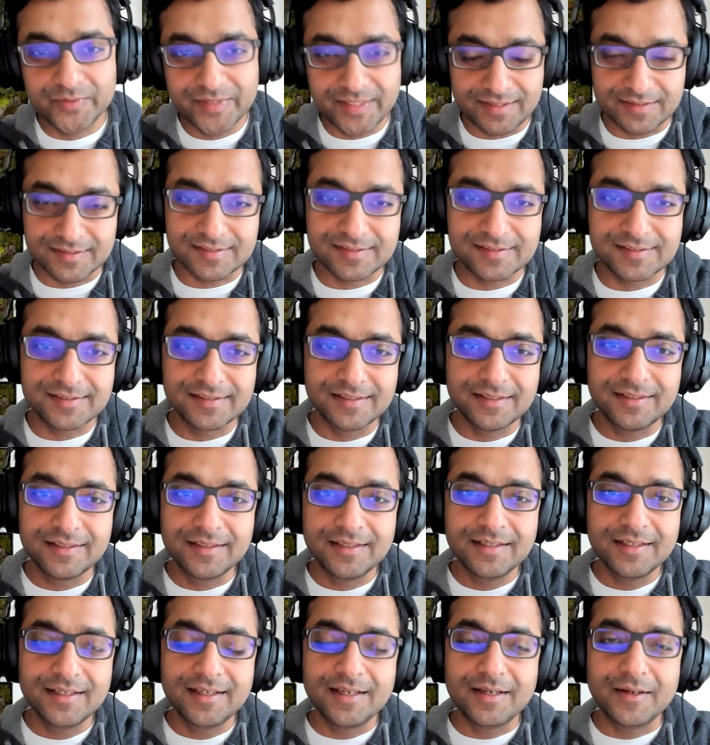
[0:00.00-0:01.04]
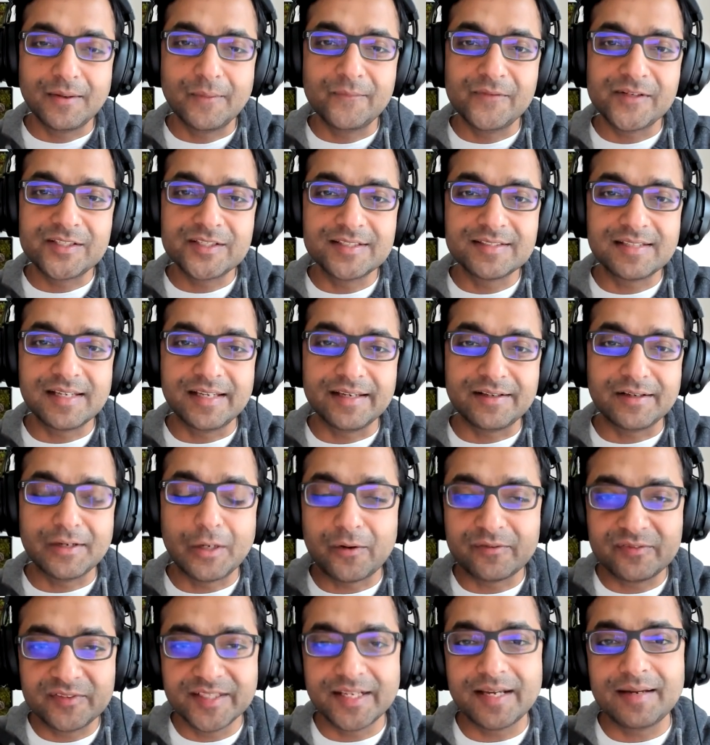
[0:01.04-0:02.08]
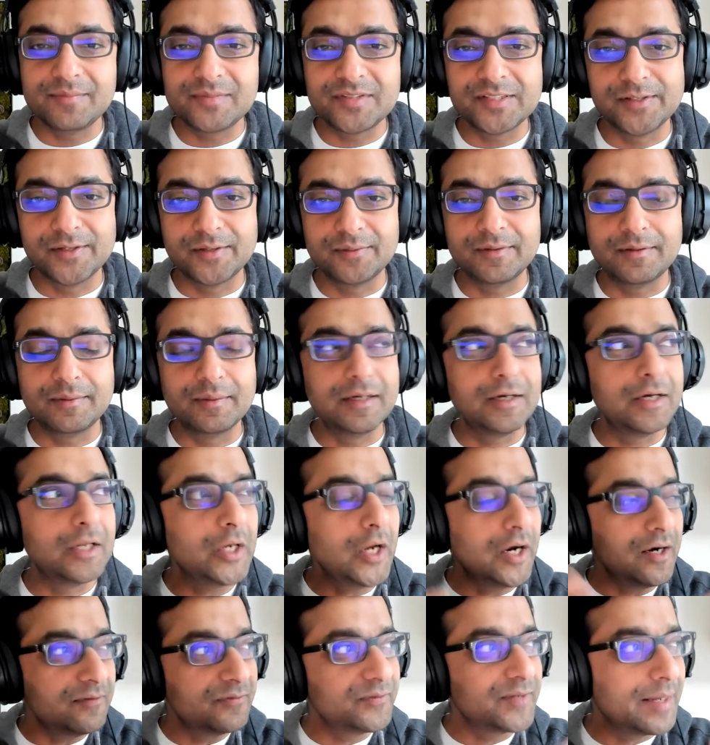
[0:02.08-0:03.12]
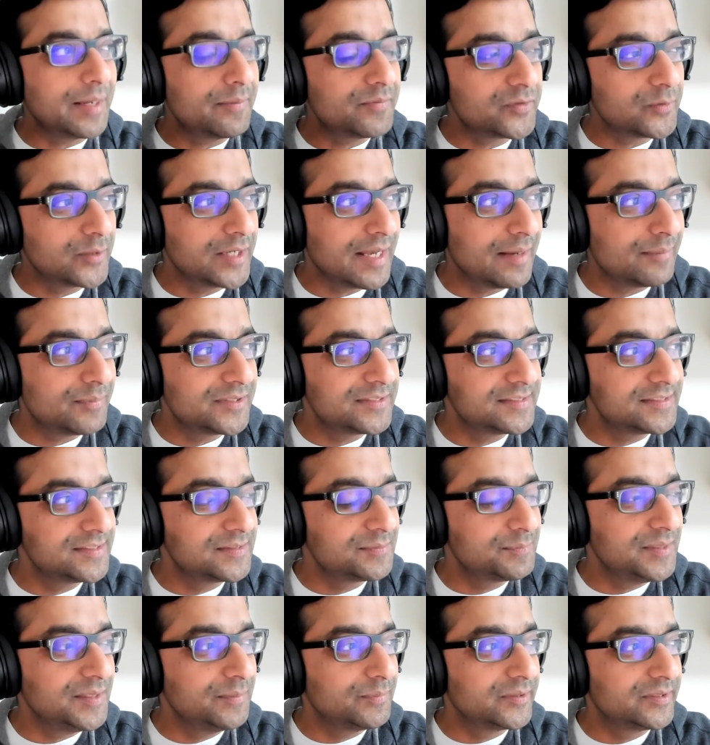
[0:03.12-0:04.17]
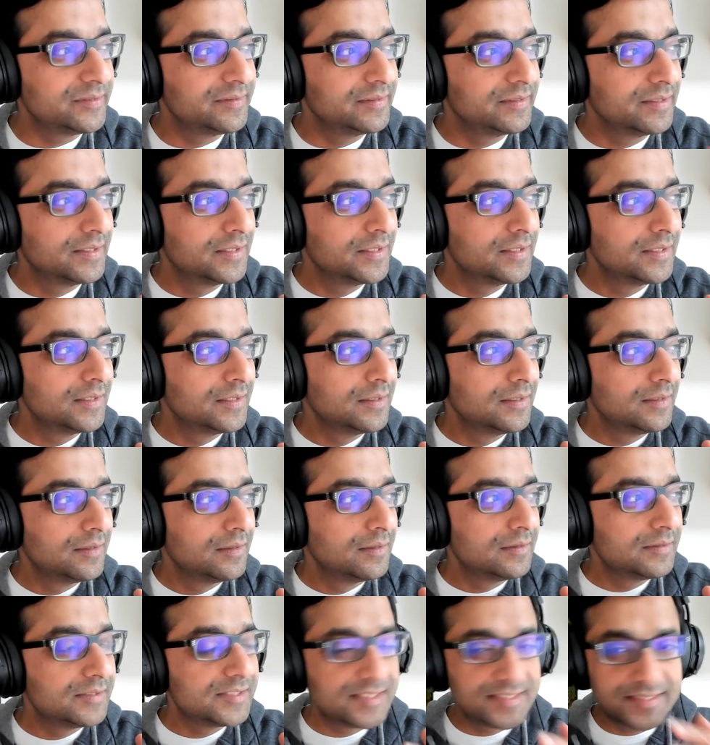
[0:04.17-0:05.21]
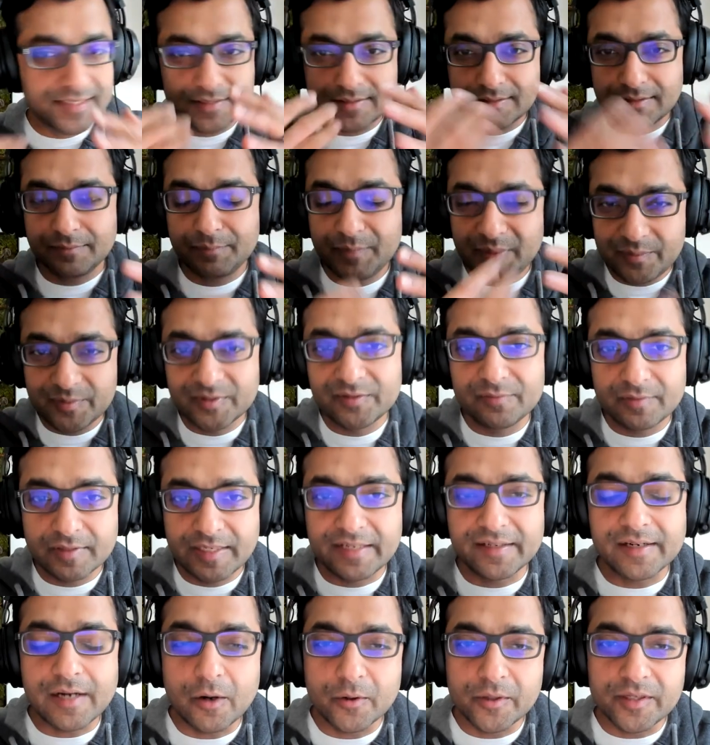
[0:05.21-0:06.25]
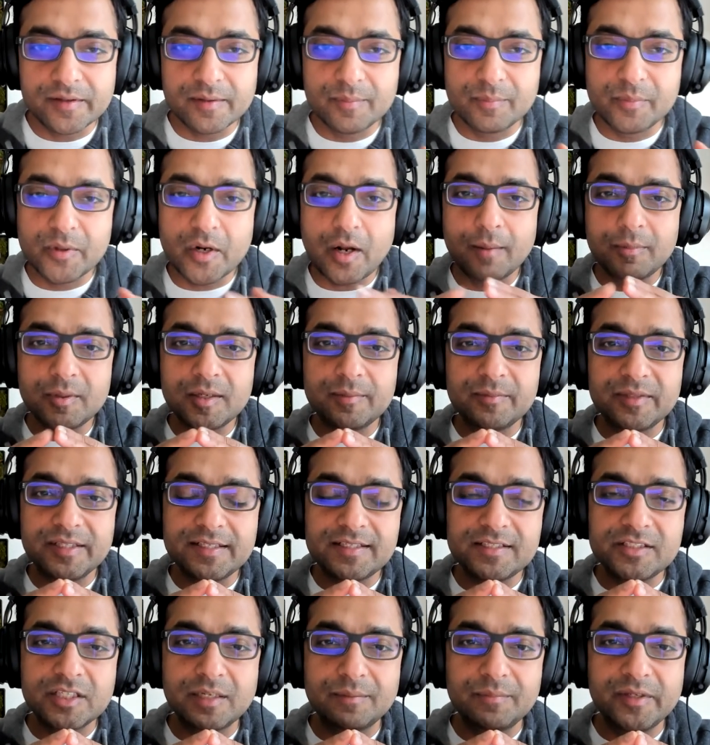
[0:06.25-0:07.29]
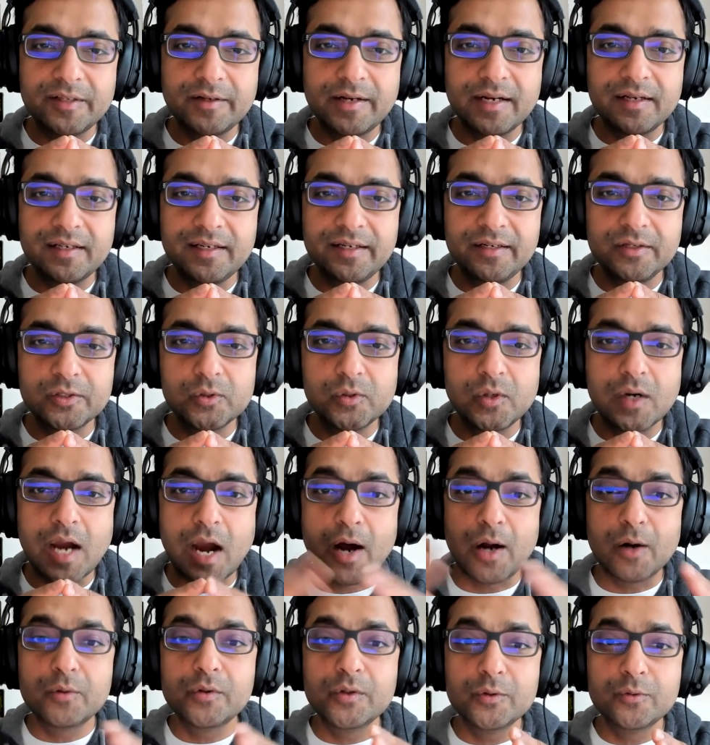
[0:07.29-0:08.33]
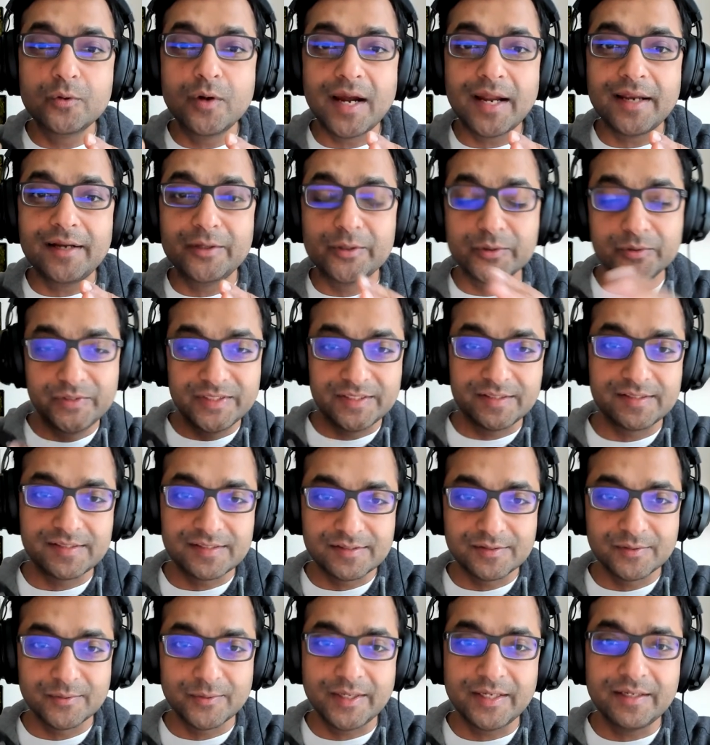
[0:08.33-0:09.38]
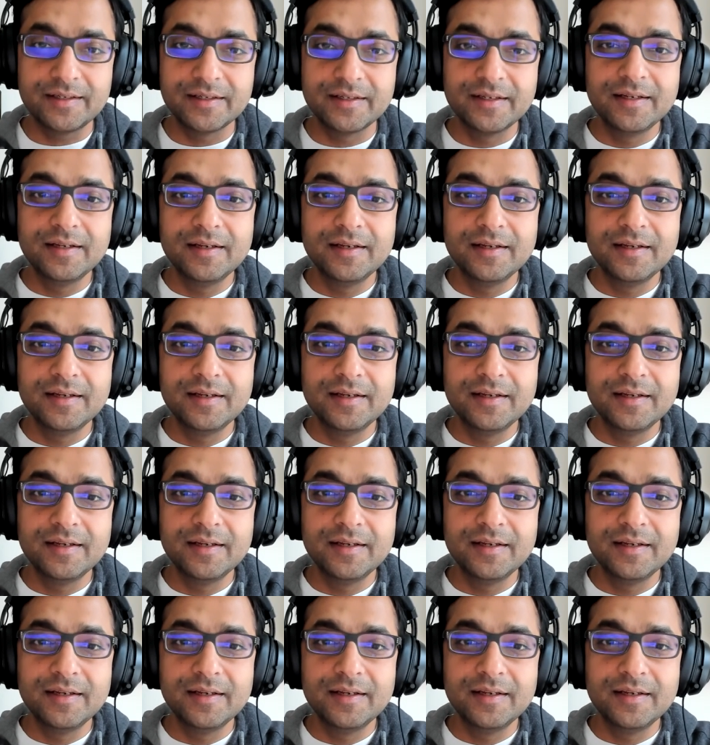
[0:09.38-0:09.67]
this, uh, which is like oftentimes, you know, a lot of times what happens is people people encounter a problem and they jump directly to how do I do this, right?